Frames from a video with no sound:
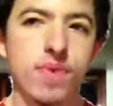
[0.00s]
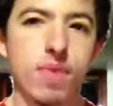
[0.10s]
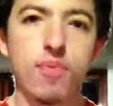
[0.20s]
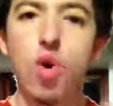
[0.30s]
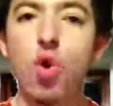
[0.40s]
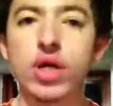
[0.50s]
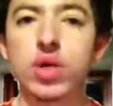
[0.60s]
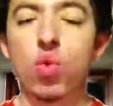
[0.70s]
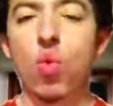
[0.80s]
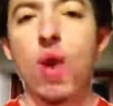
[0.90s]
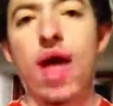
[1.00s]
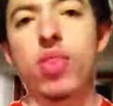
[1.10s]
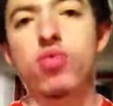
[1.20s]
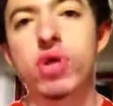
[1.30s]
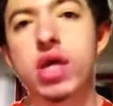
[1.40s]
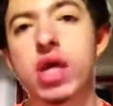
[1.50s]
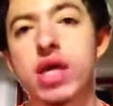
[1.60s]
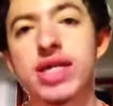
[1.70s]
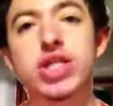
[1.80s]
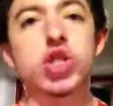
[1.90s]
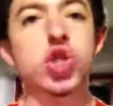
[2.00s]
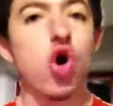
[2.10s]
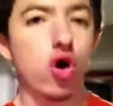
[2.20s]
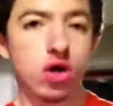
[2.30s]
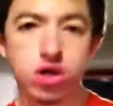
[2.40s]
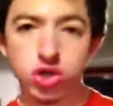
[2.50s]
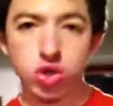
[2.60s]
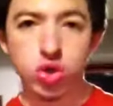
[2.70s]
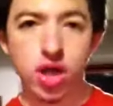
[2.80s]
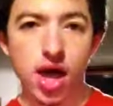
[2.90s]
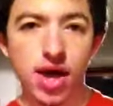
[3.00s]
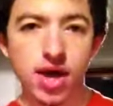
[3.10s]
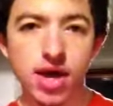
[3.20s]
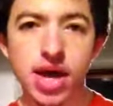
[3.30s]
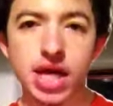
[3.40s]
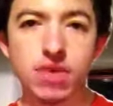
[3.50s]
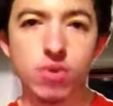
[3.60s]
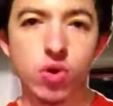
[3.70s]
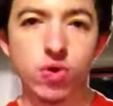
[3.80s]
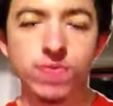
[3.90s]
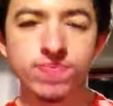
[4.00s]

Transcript: a point where the Riddler is not a good guy anymore.